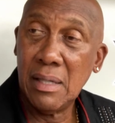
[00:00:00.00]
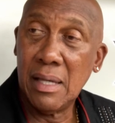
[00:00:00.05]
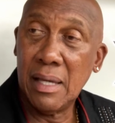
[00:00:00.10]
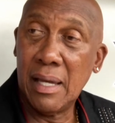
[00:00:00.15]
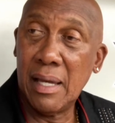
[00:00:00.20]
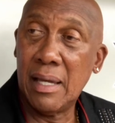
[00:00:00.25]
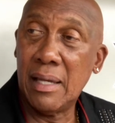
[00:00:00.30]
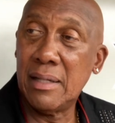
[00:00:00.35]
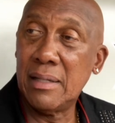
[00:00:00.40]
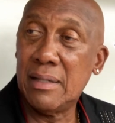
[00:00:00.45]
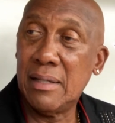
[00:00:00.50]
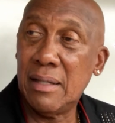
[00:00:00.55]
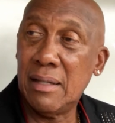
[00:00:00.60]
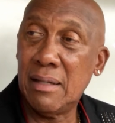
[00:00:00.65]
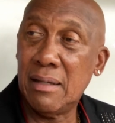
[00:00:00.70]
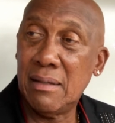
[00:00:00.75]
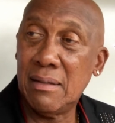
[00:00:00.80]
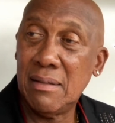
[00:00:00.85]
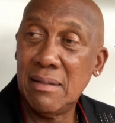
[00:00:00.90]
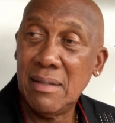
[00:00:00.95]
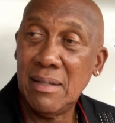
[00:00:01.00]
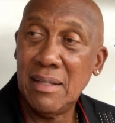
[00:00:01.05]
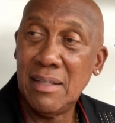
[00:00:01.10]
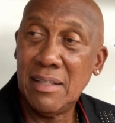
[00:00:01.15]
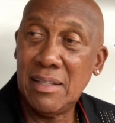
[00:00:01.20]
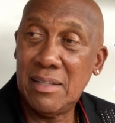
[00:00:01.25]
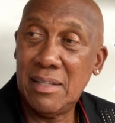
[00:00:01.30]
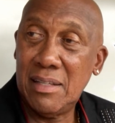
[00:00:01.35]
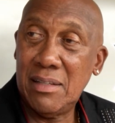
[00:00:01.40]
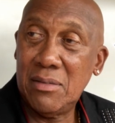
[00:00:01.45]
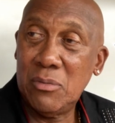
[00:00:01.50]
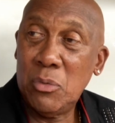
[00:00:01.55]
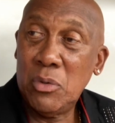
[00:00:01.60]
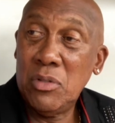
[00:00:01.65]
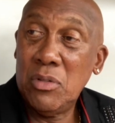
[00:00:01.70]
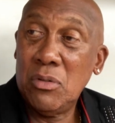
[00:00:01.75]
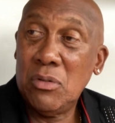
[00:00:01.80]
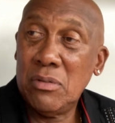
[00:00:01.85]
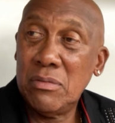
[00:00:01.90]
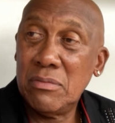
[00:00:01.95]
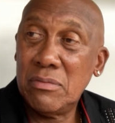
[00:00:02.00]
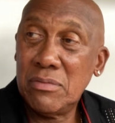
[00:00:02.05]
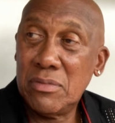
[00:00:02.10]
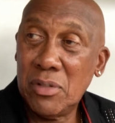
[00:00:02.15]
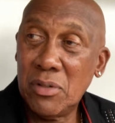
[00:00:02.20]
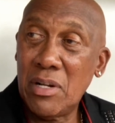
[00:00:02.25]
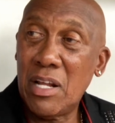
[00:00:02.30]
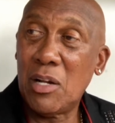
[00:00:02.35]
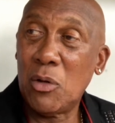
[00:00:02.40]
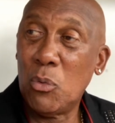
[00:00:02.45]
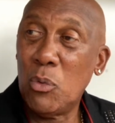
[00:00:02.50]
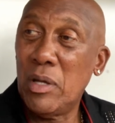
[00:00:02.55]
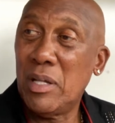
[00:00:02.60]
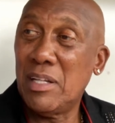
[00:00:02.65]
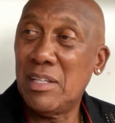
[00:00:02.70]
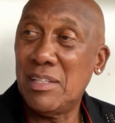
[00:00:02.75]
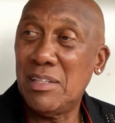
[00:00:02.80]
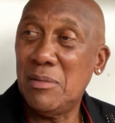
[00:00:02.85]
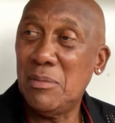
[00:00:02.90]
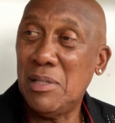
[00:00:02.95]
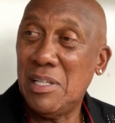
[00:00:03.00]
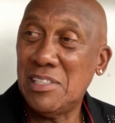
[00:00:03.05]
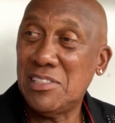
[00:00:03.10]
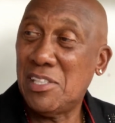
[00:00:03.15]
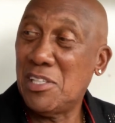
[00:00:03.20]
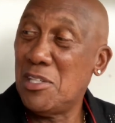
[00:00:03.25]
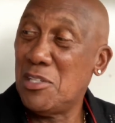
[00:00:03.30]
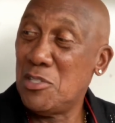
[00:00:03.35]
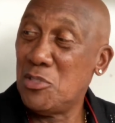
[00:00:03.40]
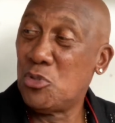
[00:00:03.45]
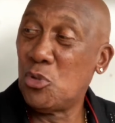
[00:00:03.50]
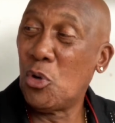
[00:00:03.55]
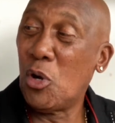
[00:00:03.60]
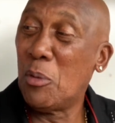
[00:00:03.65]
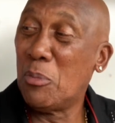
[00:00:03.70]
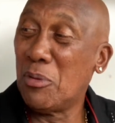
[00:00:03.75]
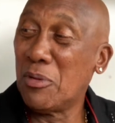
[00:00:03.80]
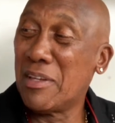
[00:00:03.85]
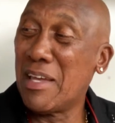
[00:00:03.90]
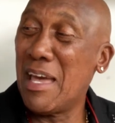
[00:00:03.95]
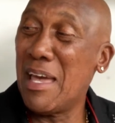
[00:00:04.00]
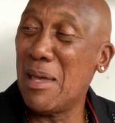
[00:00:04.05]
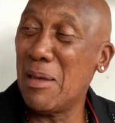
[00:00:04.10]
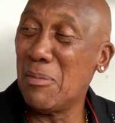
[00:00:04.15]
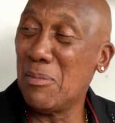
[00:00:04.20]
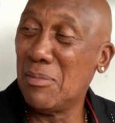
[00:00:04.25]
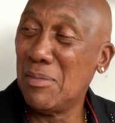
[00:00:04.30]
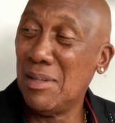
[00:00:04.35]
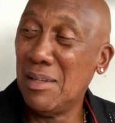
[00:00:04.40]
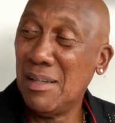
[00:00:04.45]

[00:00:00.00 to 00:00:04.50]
And when you learn how to win, it's an enjoyable game.